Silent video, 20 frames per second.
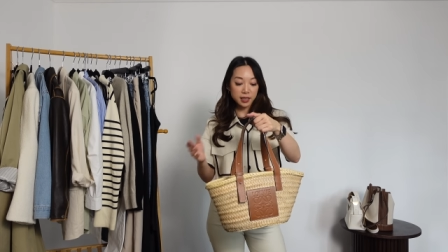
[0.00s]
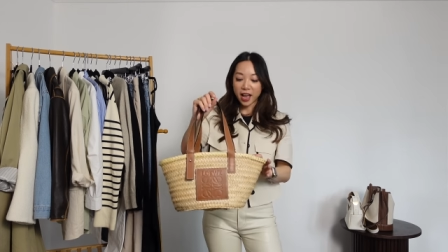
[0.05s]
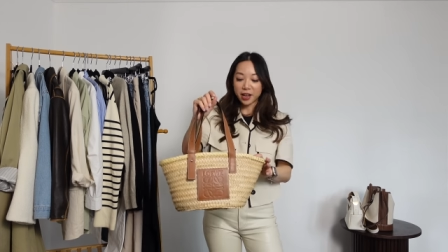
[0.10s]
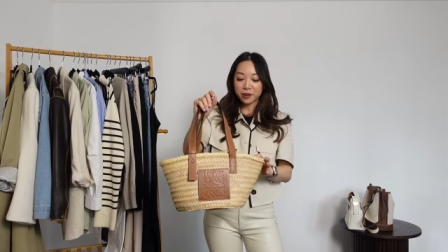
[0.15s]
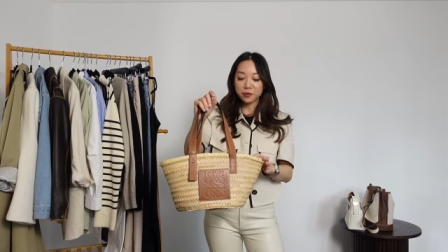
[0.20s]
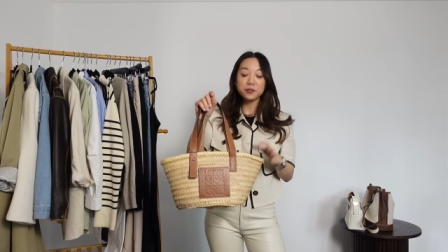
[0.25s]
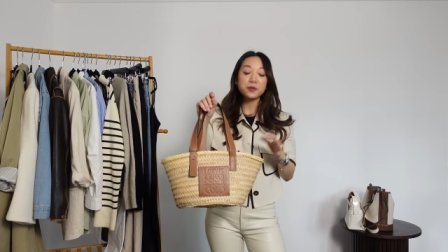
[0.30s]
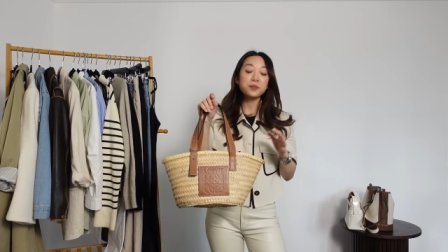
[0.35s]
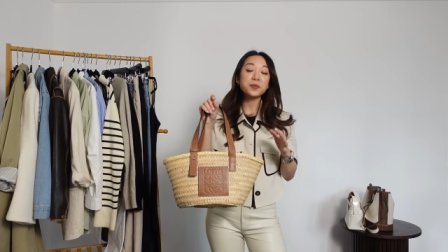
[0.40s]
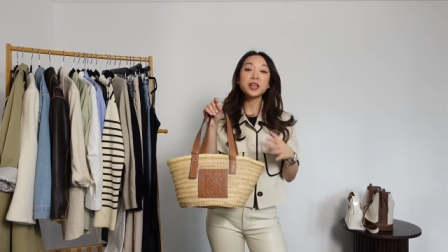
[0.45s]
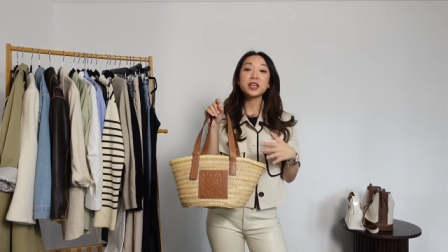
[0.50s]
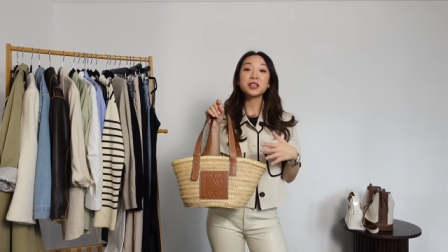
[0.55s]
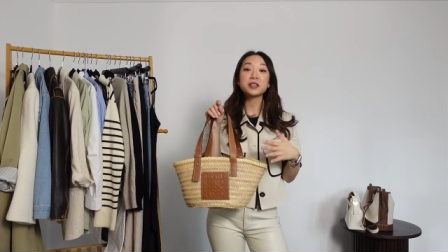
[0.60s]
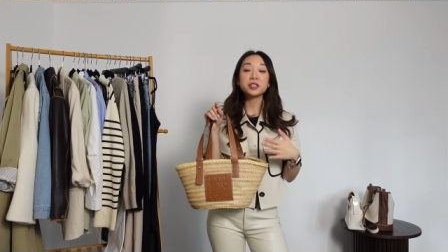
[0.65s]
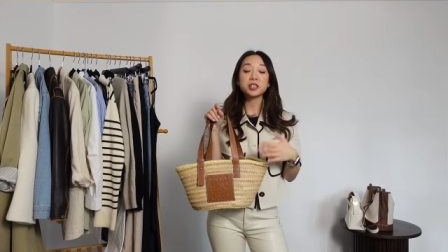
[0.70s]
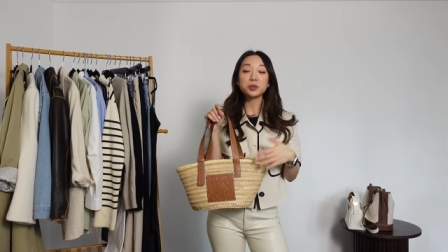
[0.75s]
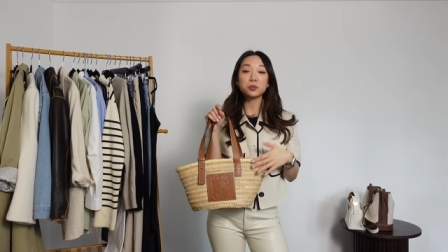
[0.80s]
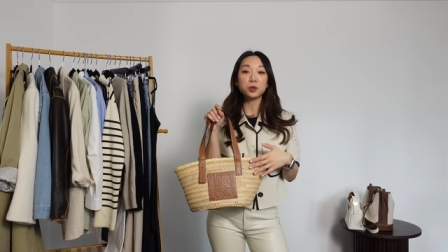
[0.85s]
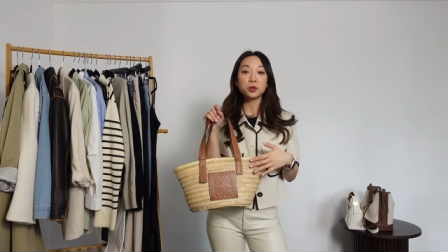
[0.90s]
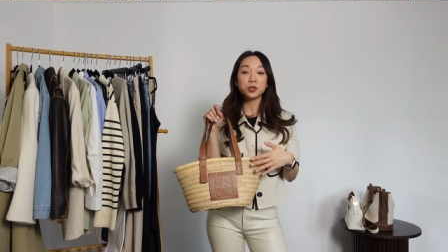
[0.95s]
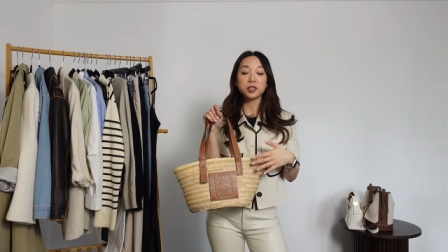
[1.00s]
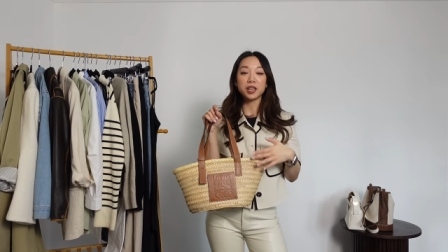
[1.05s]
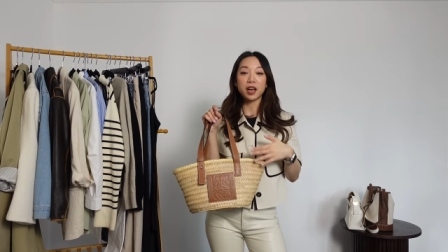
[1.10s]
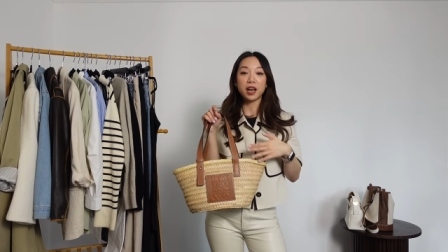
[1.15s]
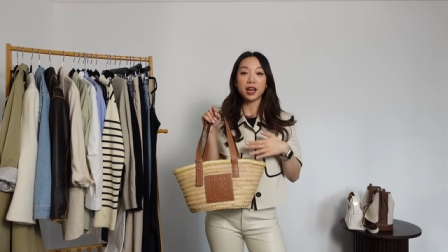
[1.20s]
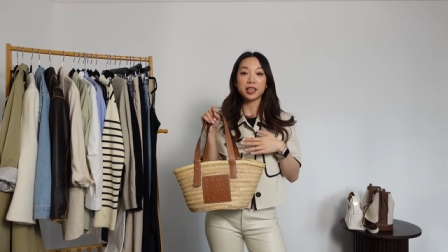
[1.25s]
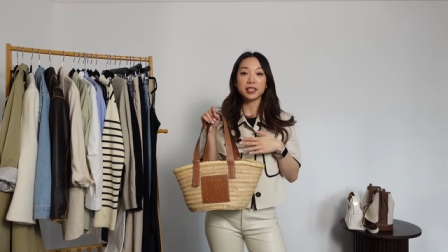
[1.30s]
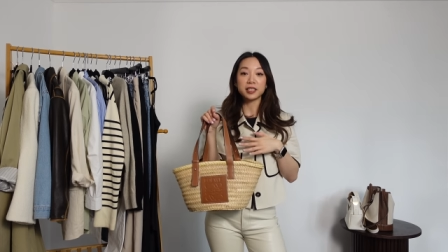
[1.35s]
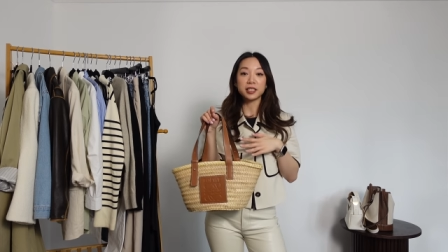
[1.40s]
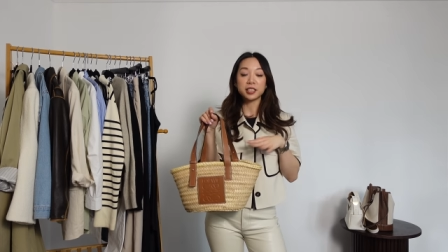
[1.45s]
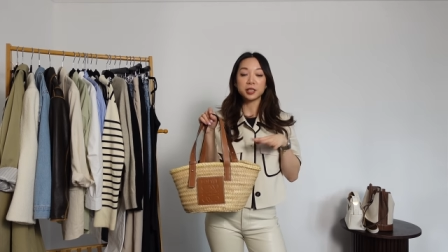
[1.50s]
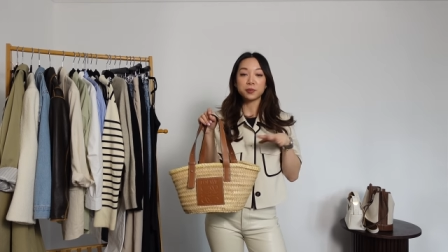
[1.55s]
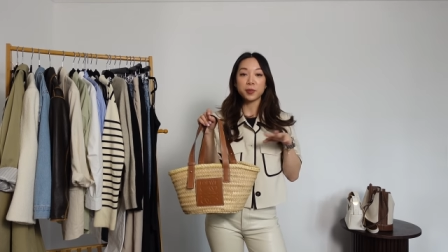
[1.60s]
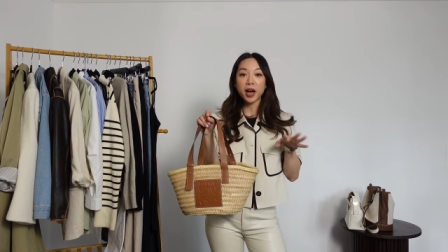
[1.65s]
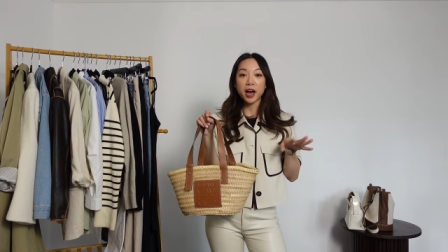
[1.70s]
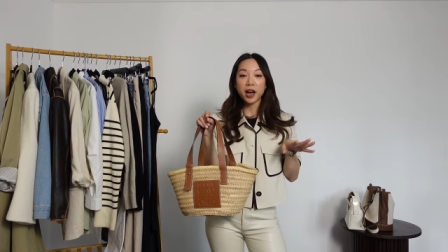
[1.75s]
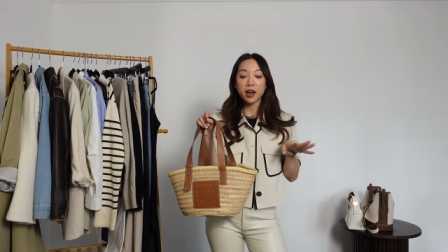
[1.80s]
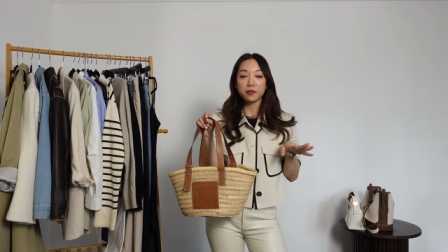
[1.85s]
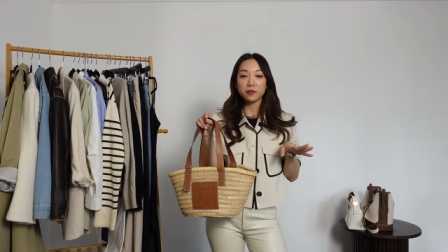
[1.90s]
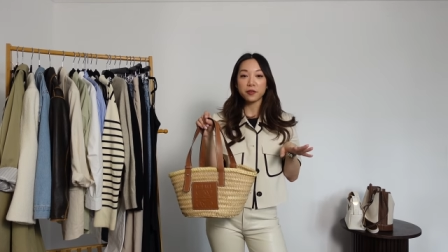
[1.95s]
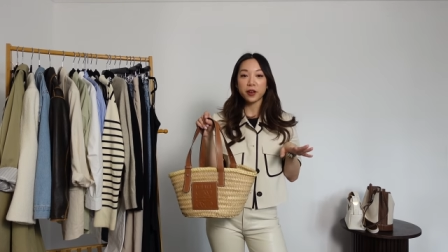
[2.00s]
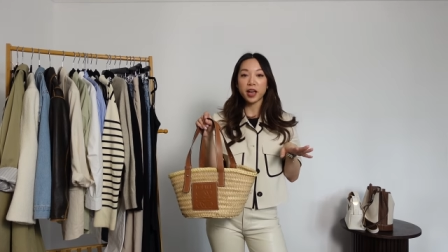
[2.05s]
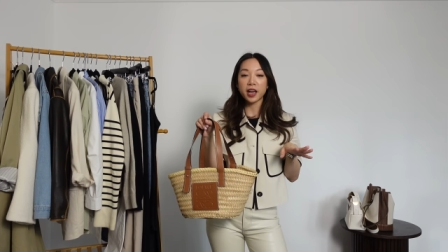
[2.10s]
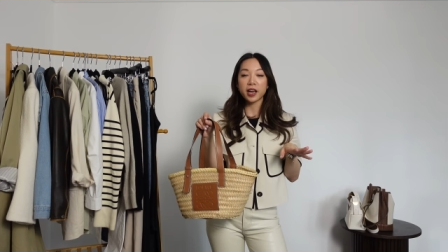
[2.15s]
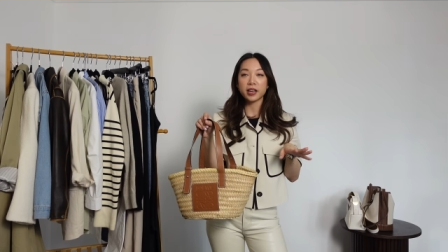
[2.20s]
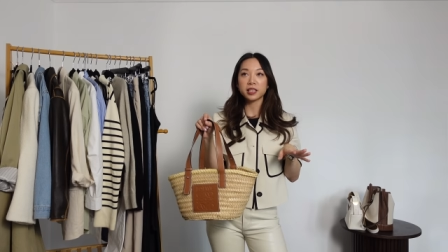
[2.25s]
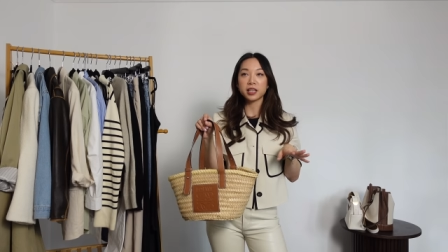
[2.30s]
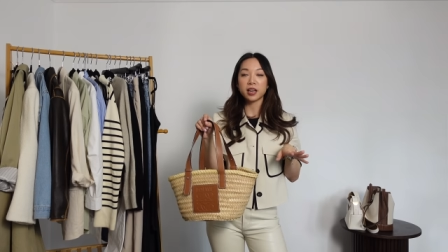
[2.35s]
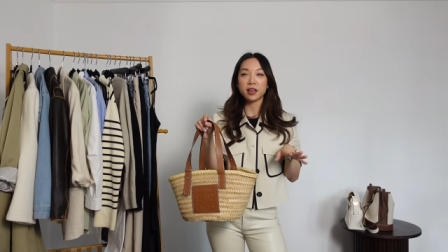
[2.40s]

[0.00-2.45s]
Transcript: And for me, the small size is perfect.